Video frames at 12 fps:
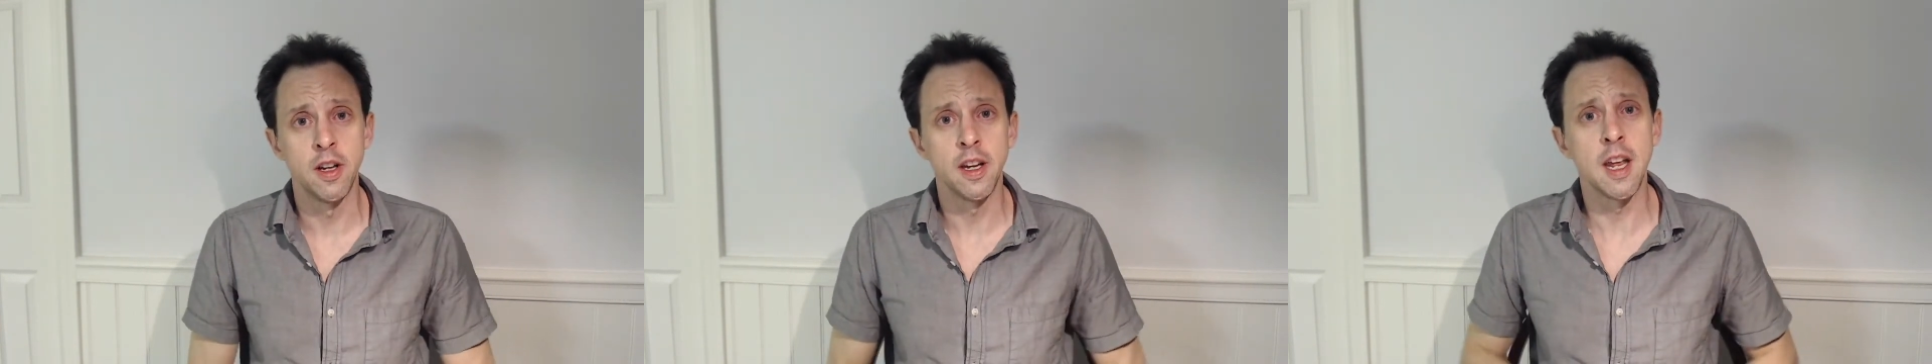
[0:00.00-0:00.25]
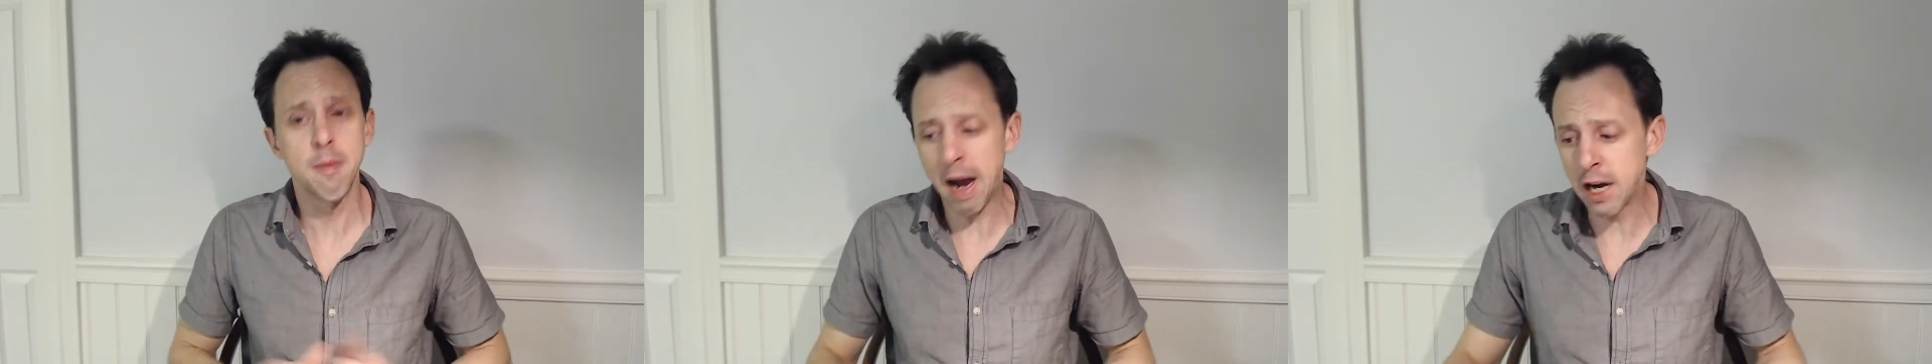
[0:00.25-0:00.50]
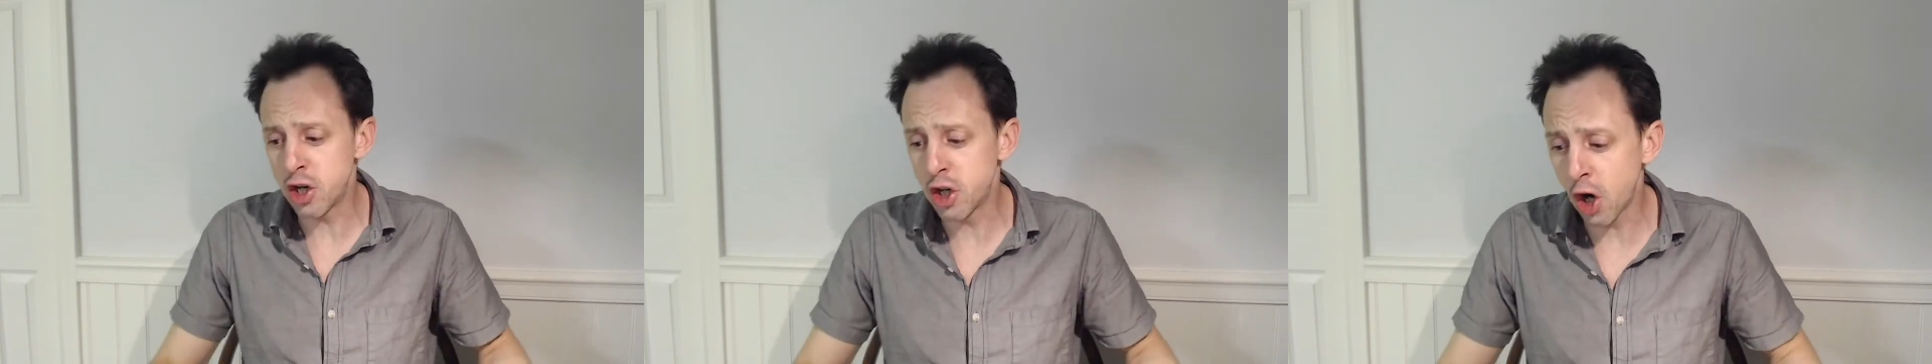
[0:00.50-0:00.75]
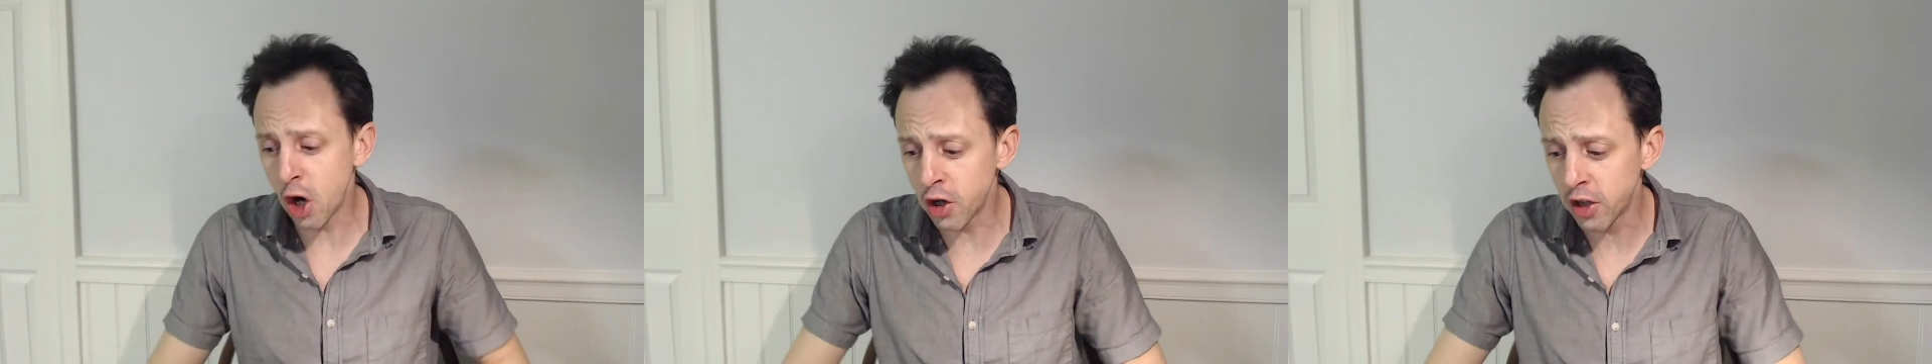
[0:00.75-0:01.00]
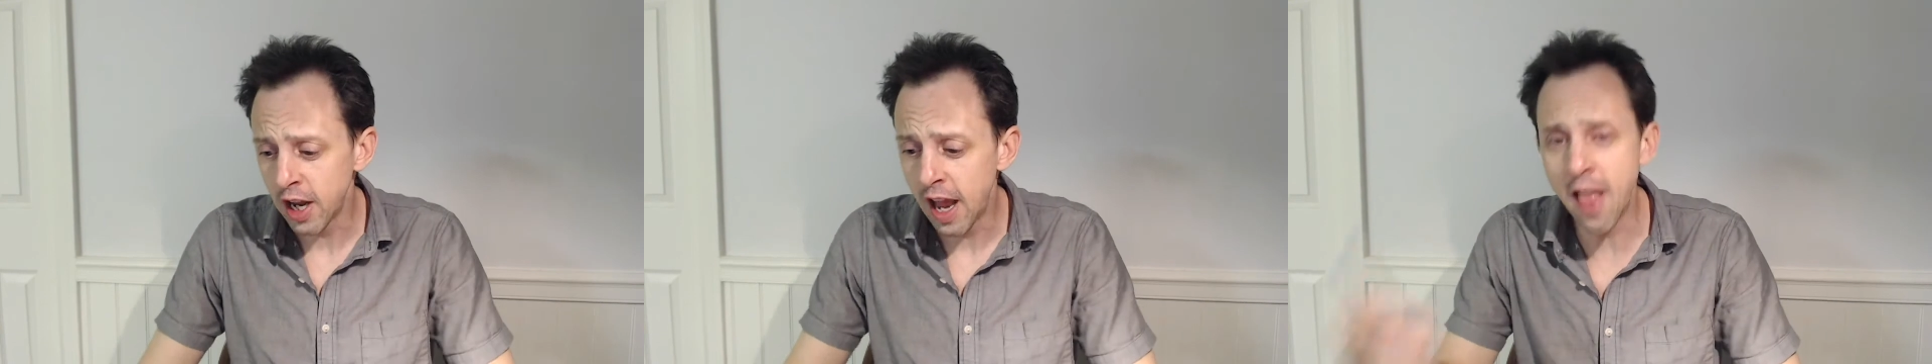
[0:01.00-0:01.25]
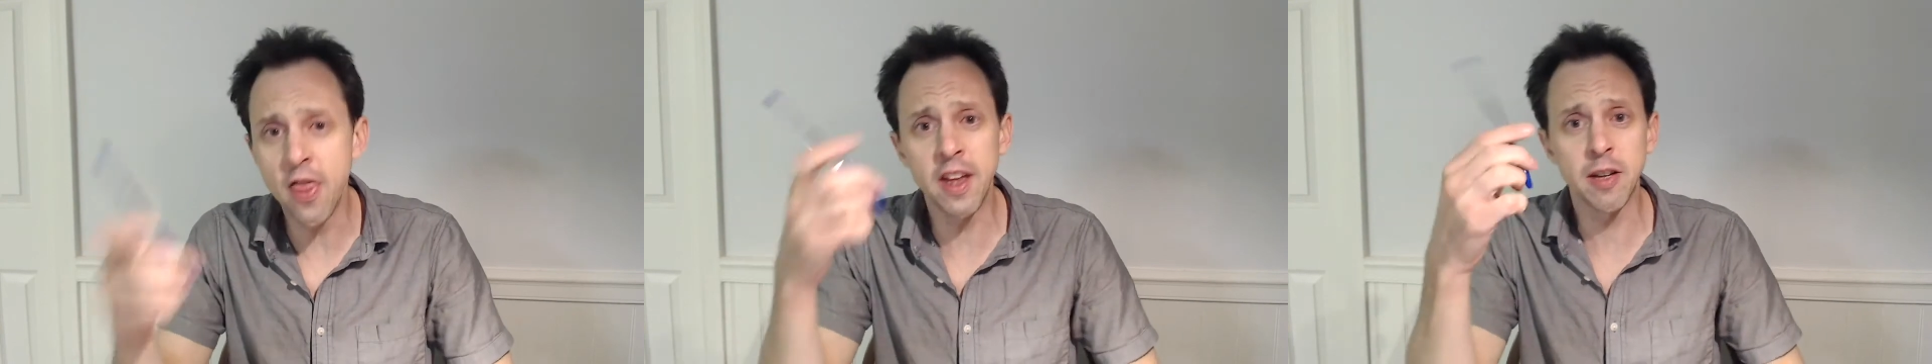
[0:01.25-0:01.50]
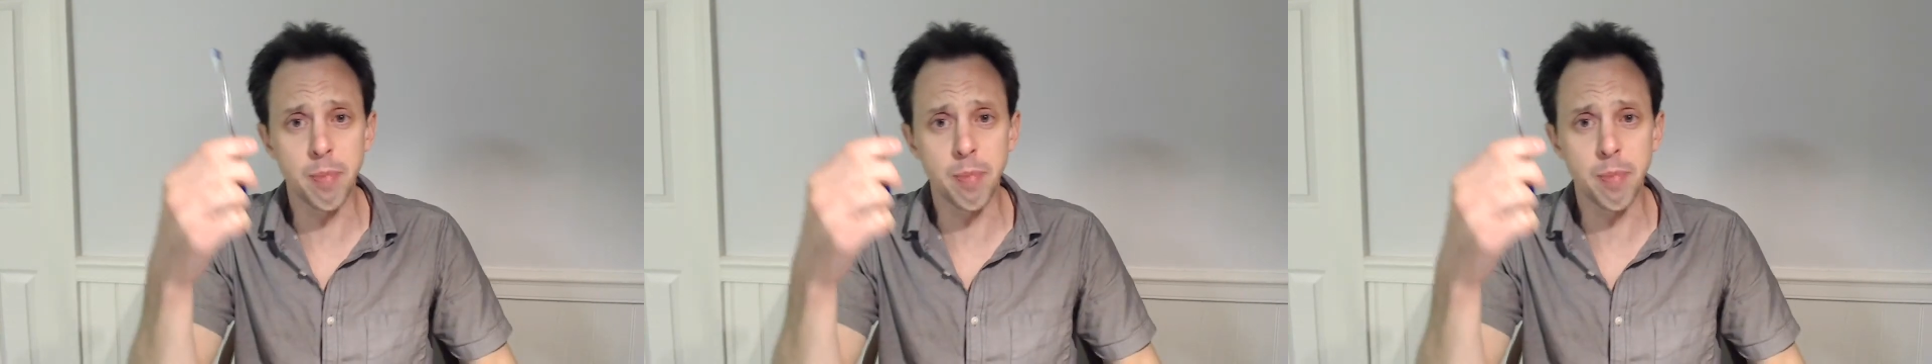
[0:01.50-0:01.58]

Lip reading: Can my shirt and this